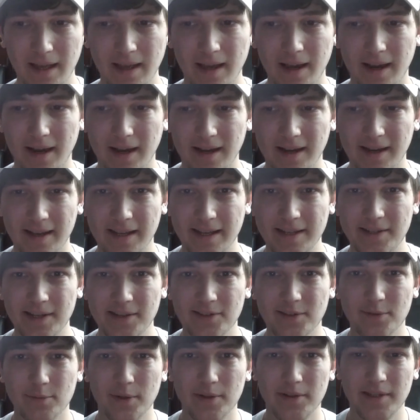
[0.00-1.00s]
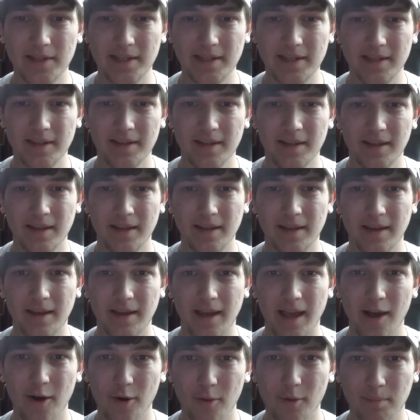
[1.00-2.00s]
it doesn't really
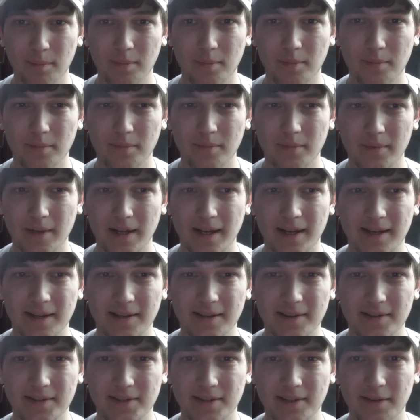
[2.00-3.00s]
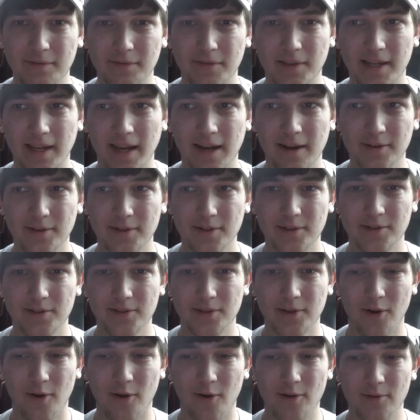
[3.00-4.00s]
help if the
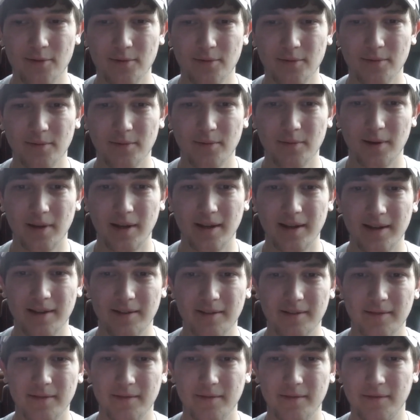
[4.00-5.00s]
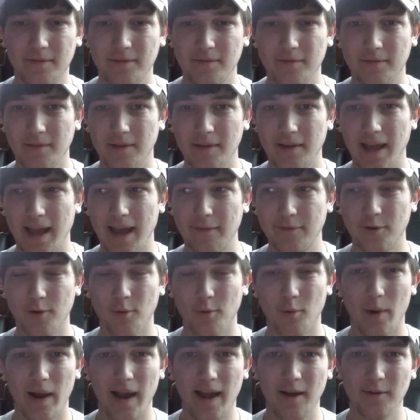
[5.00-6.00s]
characters aren't after a
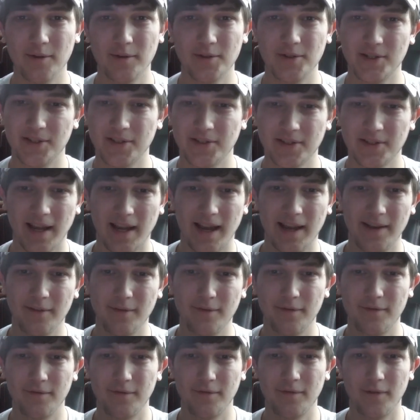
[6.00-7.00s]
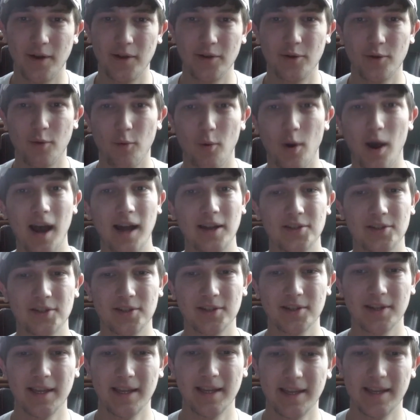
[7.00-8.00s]
while just kind of fun to
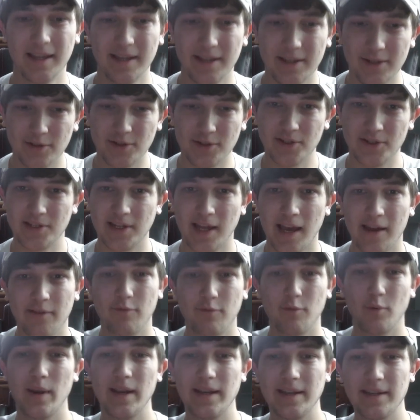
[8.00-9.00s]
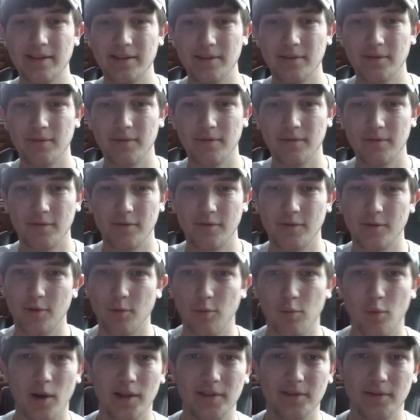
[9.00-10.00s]
watch. You're just kind of waiting
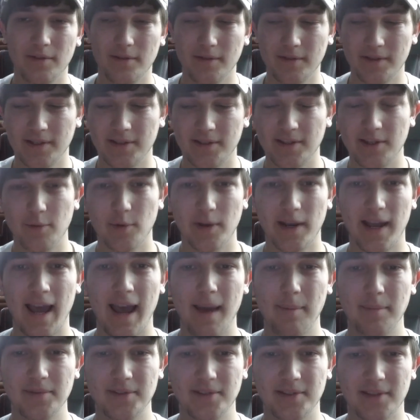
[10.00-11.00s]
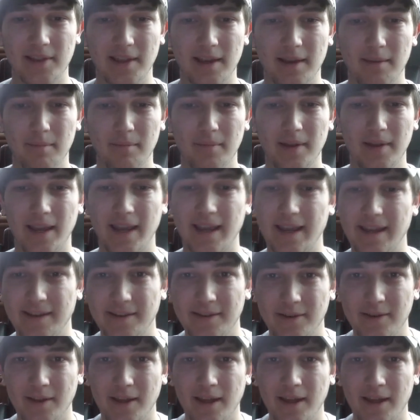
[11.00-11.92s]
to see what happens to them, and